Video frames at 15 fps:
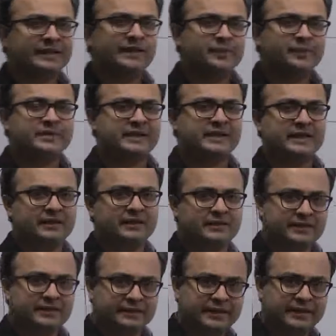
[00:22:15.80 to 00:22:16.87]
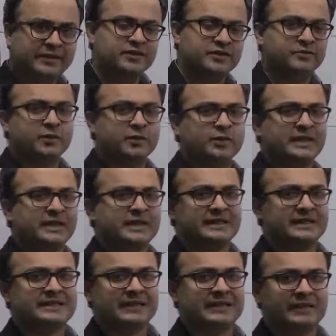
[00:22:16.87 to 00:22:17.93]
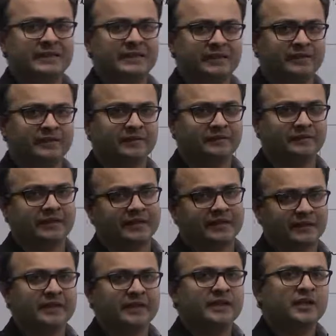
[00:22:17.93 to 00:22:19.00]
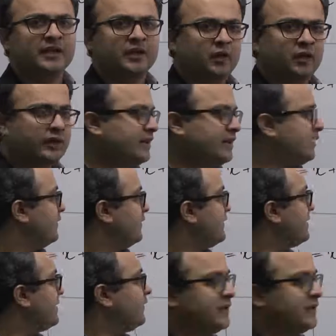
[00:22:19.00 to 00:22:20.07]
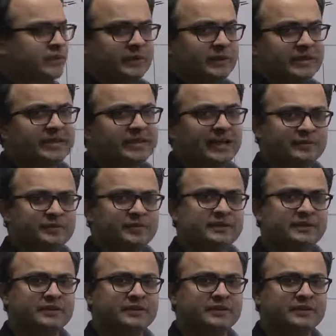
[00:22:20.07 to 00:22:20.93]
represent the relation between x and y. Or in other words, they visually capture